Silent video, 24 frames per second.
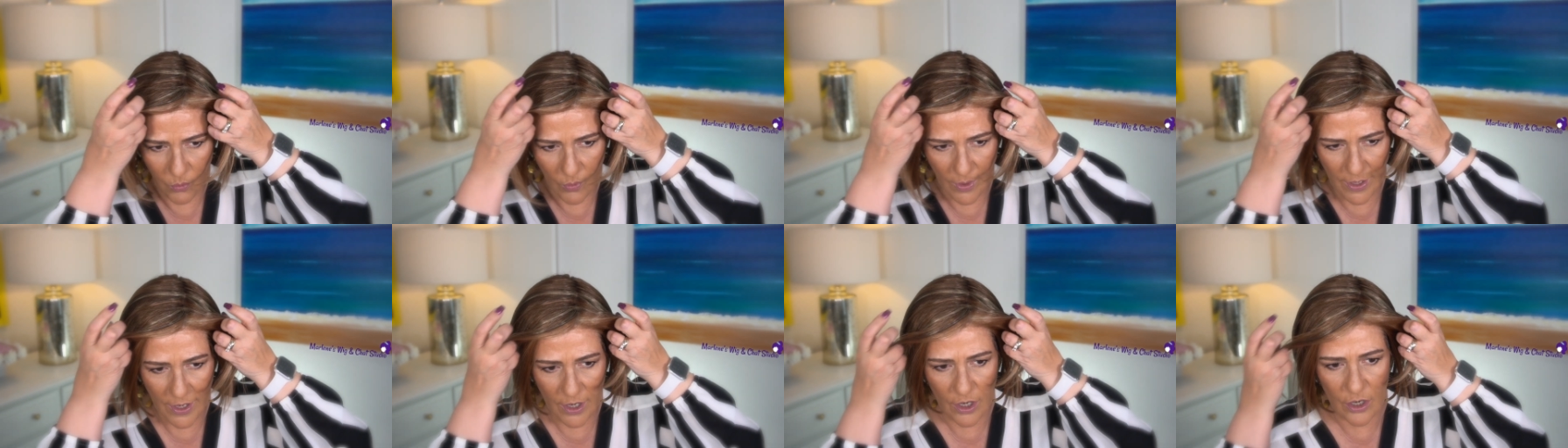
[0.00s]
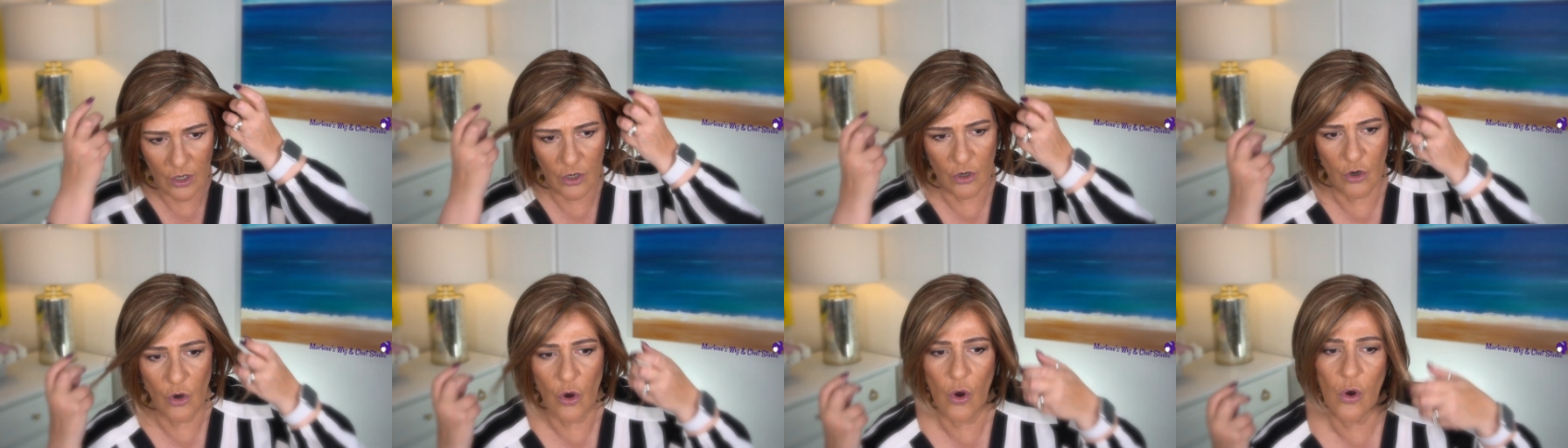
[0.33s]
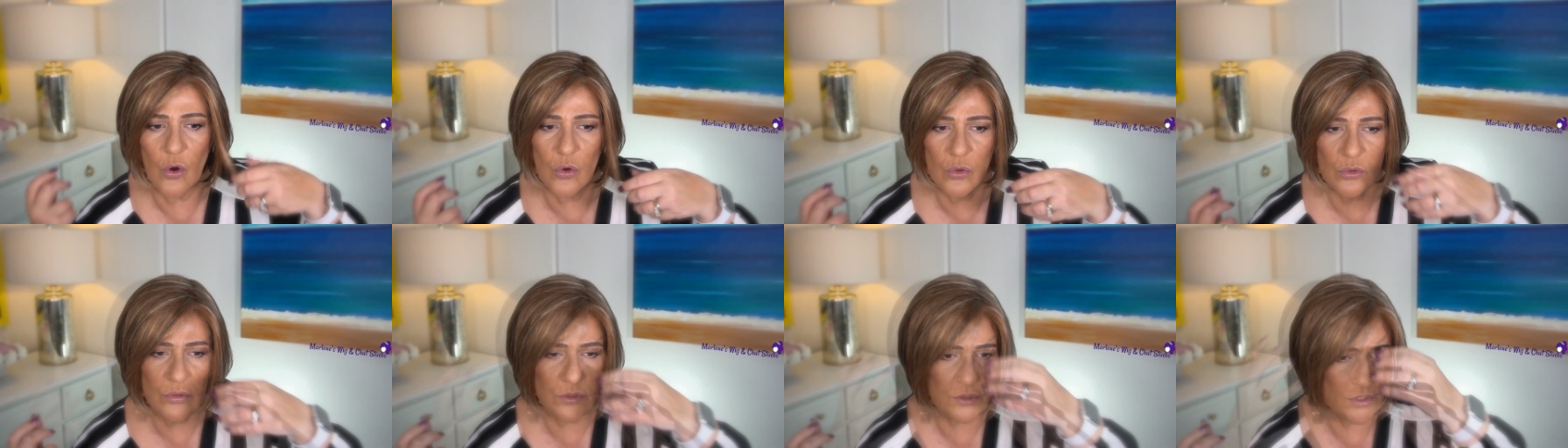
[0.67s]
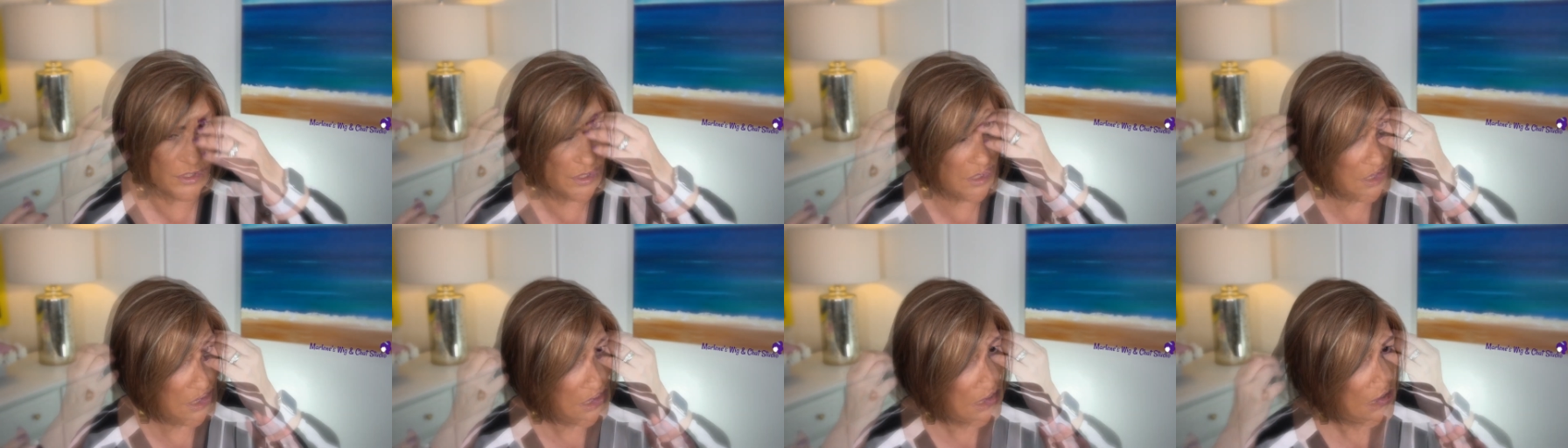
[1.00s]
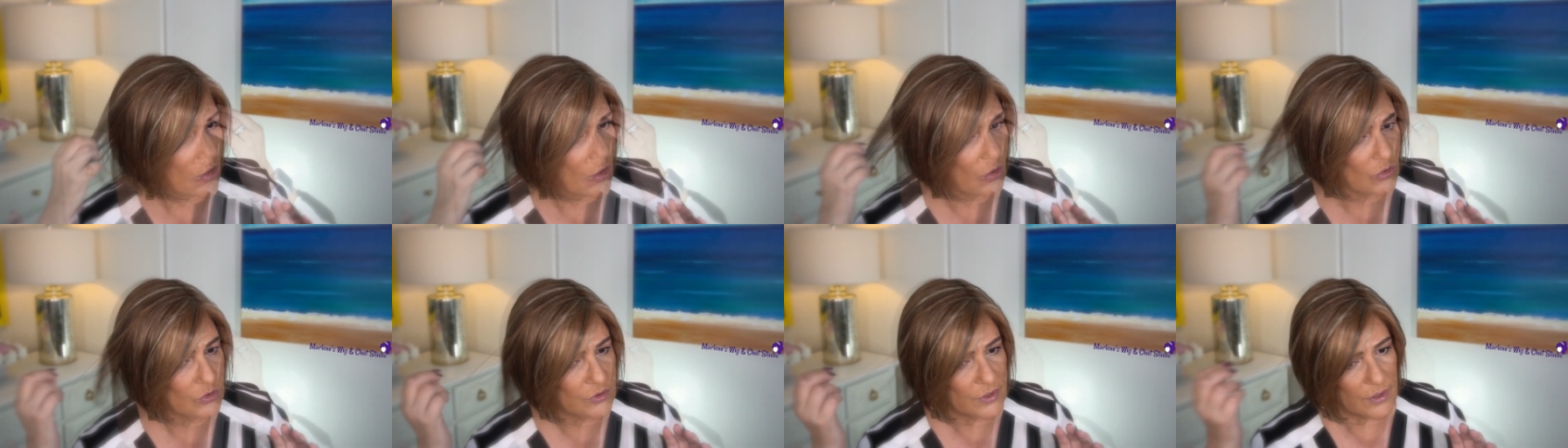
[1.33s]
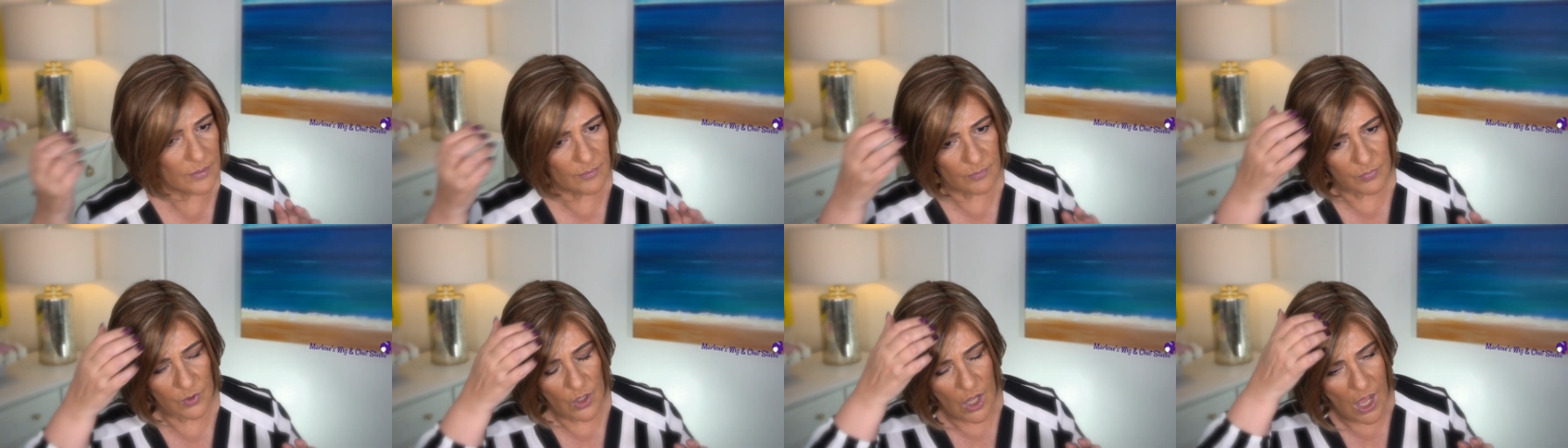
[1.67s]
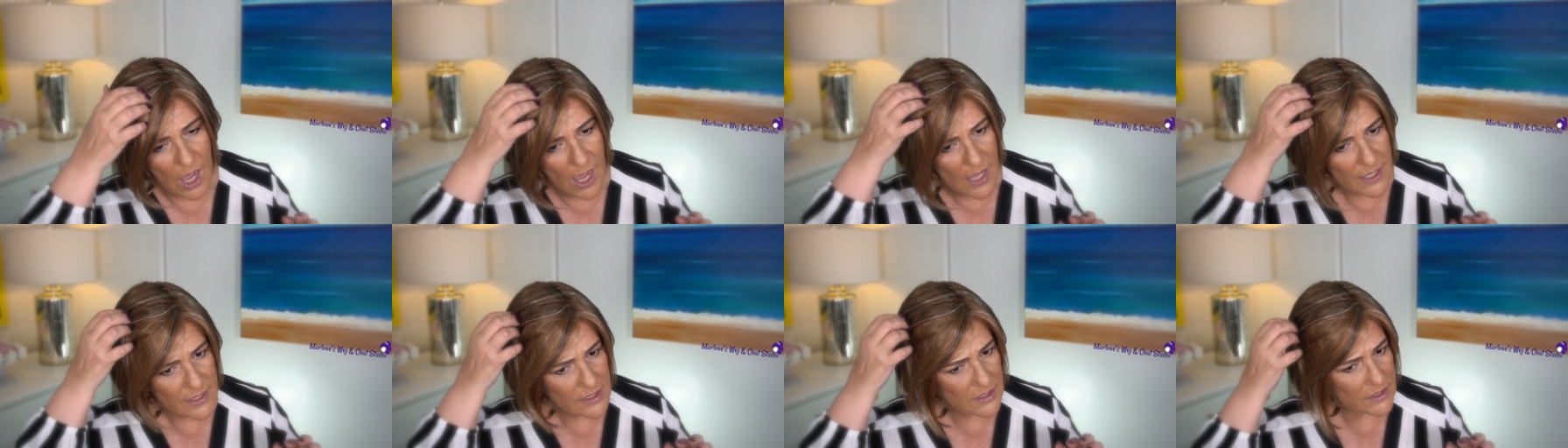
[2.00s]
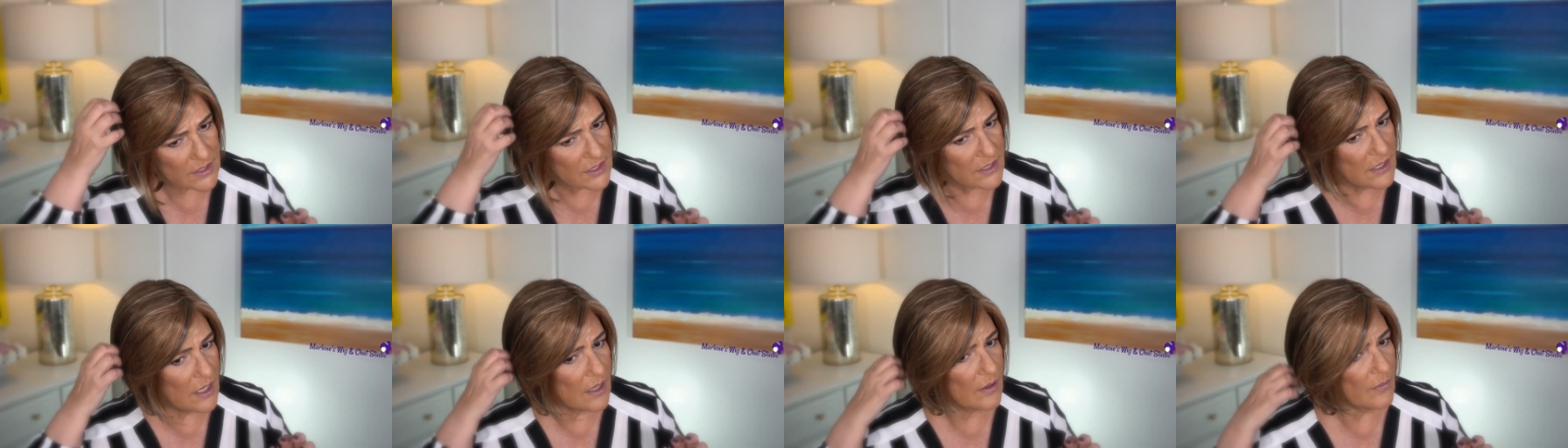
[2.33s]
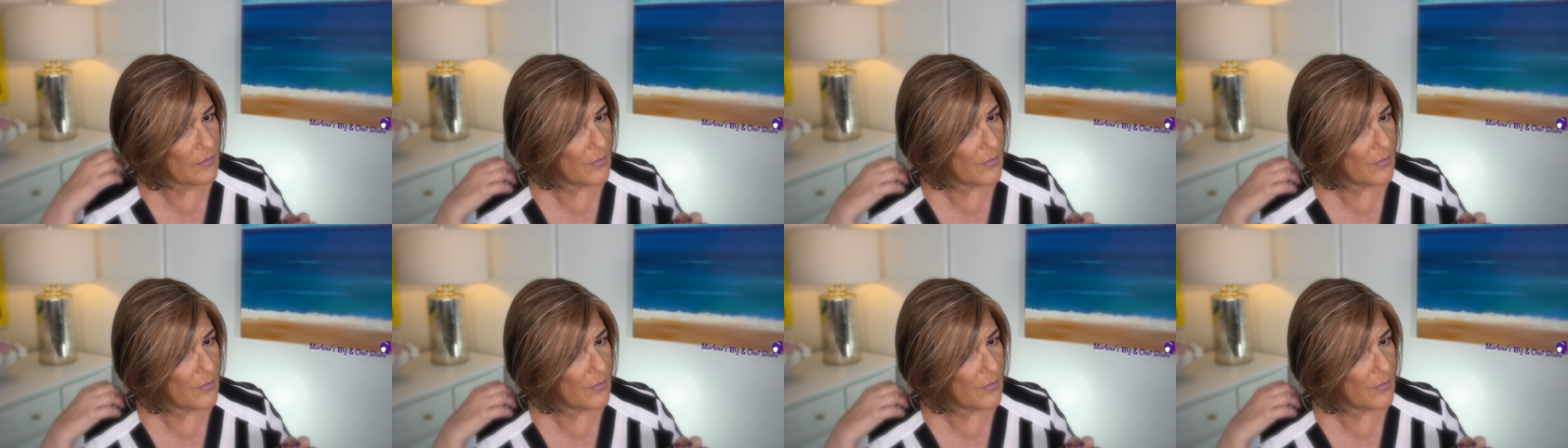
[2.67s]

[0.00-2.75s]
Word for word: wear gold, golden blondes,